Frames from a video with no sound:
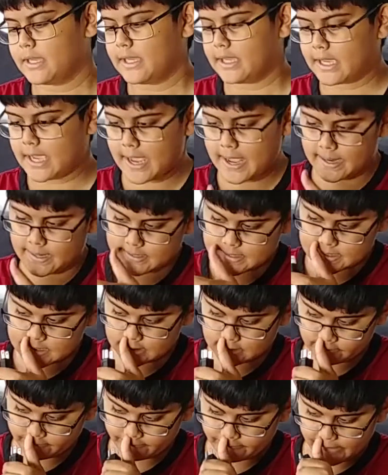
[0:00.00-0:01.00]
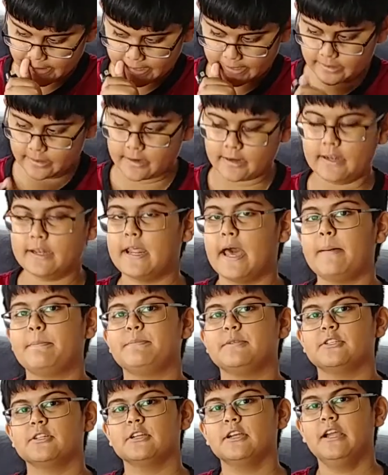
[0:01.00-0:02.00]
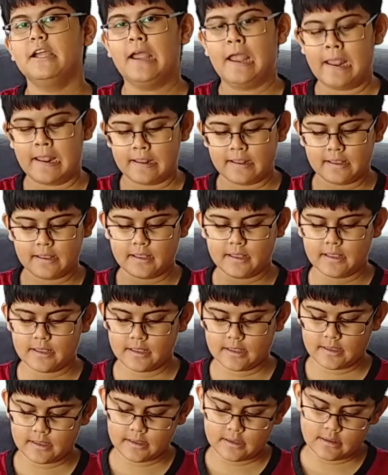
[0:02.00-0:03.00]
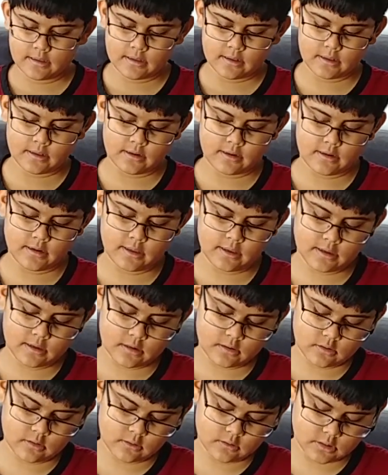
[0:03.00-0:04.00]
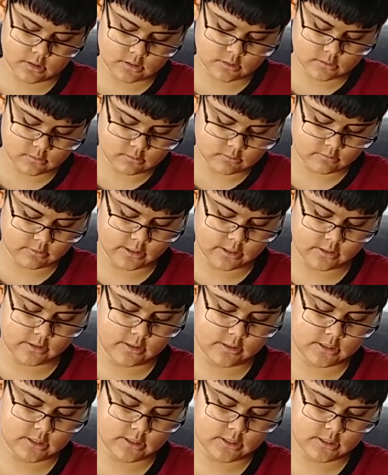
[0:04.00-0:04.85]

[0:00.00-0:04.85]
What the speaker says: had to find an adapter, and now we are